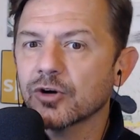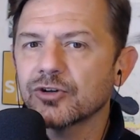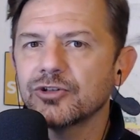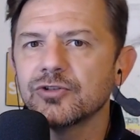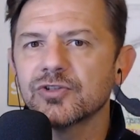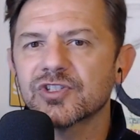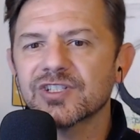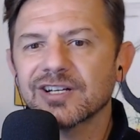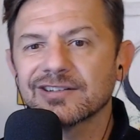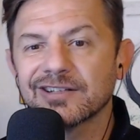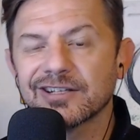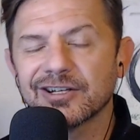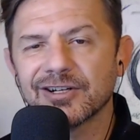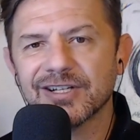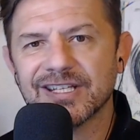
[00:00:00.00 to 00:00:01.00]
Or are you
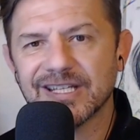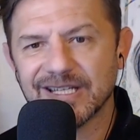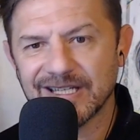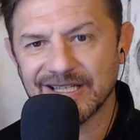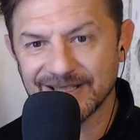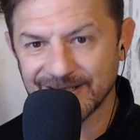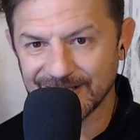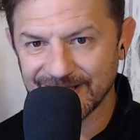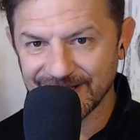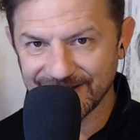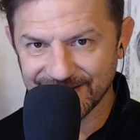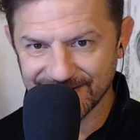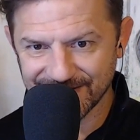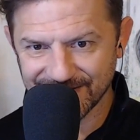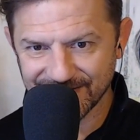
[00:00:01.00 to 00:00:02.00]
suddenly going to kick it into
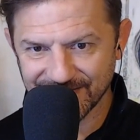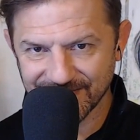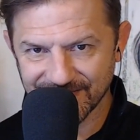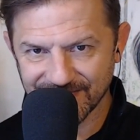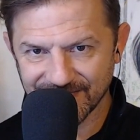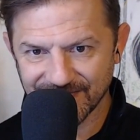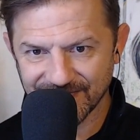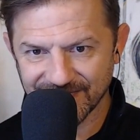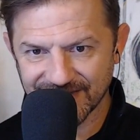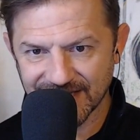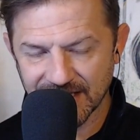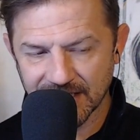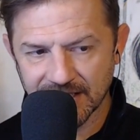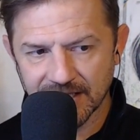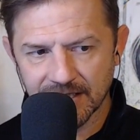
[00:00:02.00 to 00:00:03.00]
gear?
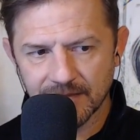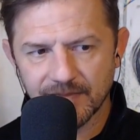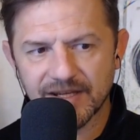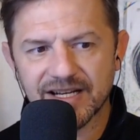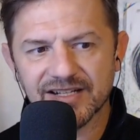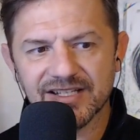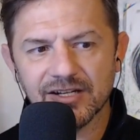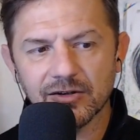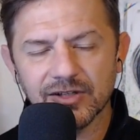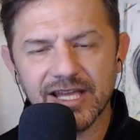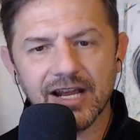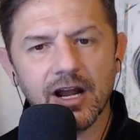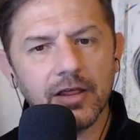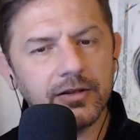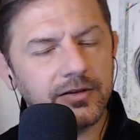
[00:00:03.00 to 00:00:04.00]
Because it'll
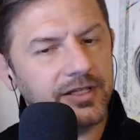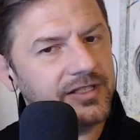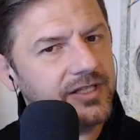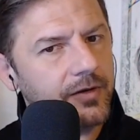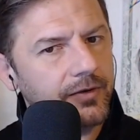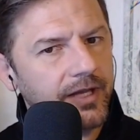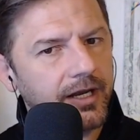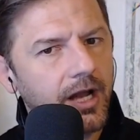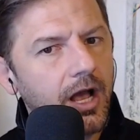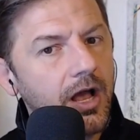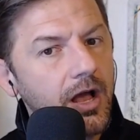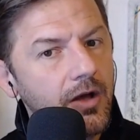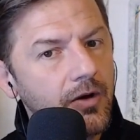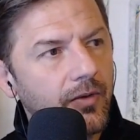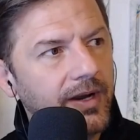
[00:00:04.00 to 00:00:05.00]
get other things going like,
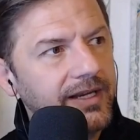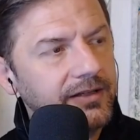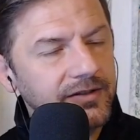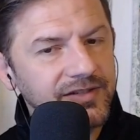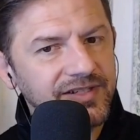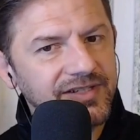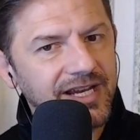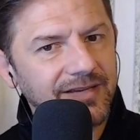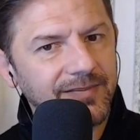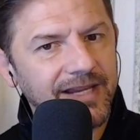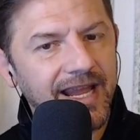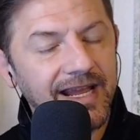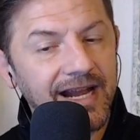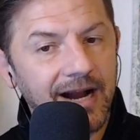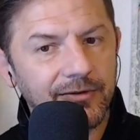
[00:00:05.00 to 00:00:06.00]
oh, it used to take me
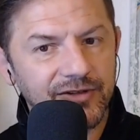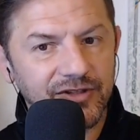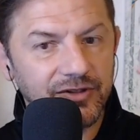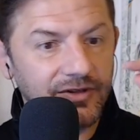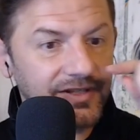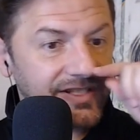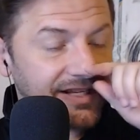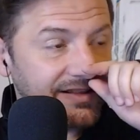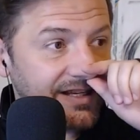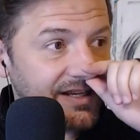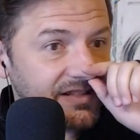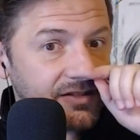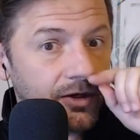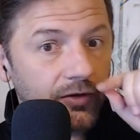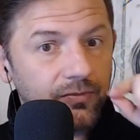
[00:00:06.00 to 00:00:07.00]
eight hours to do this. I think
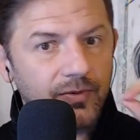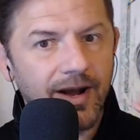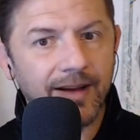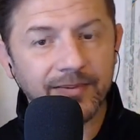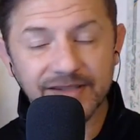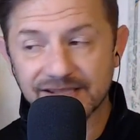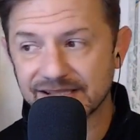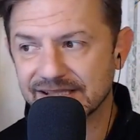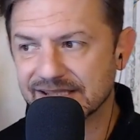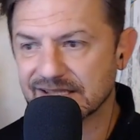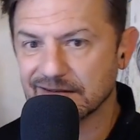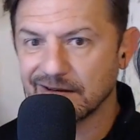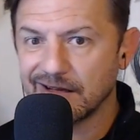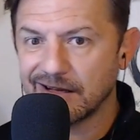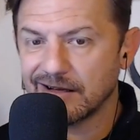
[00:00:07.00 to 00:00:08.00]
it's called Robinson's
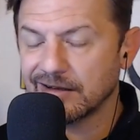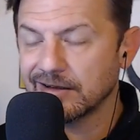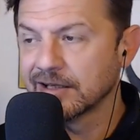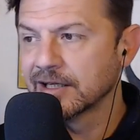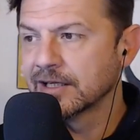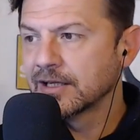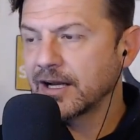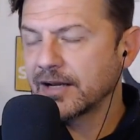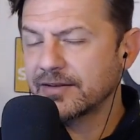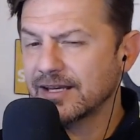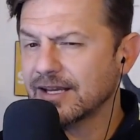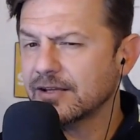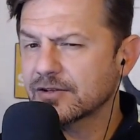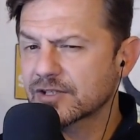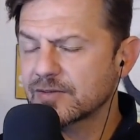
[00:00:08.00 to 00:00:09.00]
Law. I
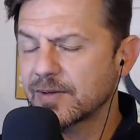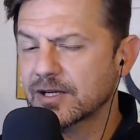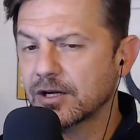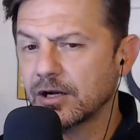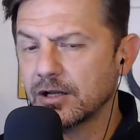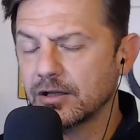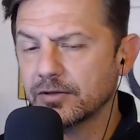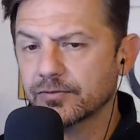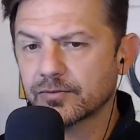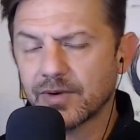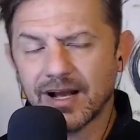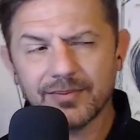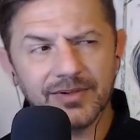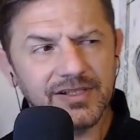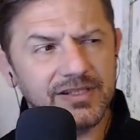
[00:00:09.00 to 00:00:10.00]
think it used to be called
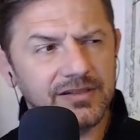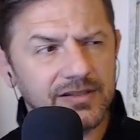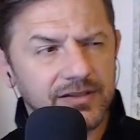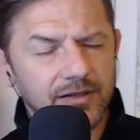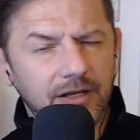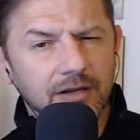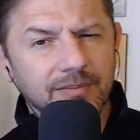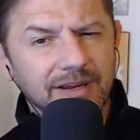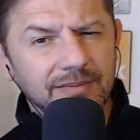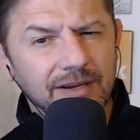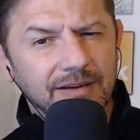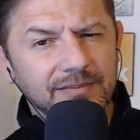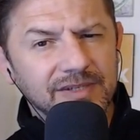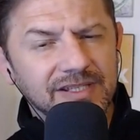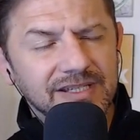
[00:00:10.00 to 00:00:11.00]
Robinson's Law. Maybe
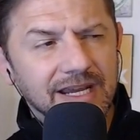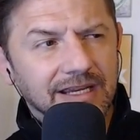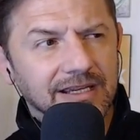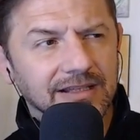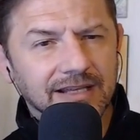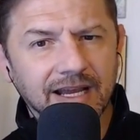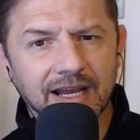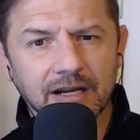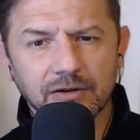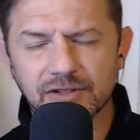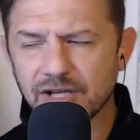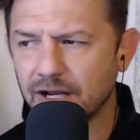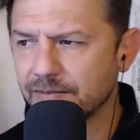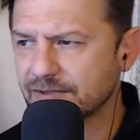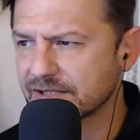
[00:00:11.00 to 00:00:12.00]
I'm mistaking that or
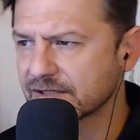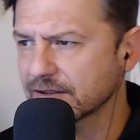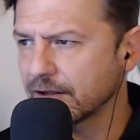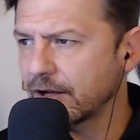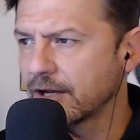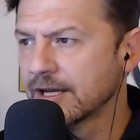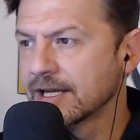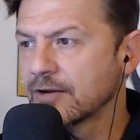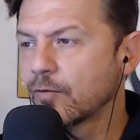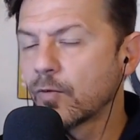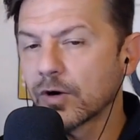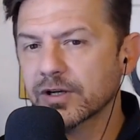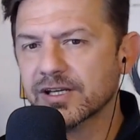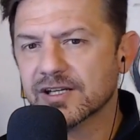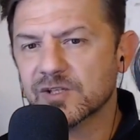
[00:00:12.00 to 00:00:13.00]
Thompson's Law.
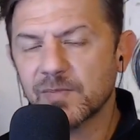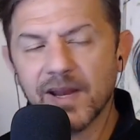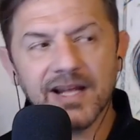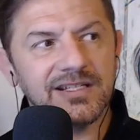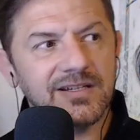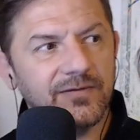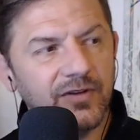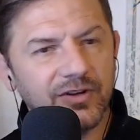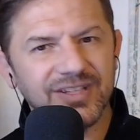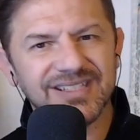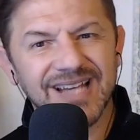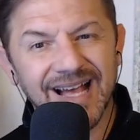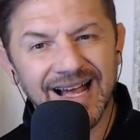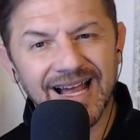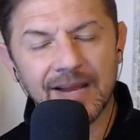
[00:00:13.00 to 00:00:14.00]
Work expands to fill the
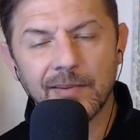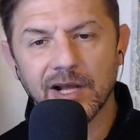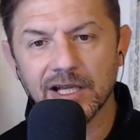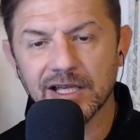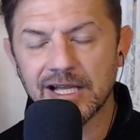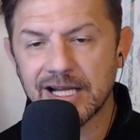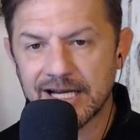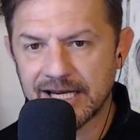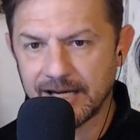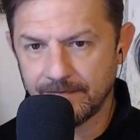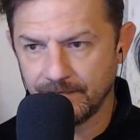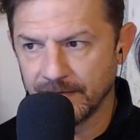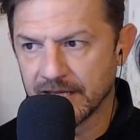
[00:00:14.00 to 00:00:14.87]
time allotted.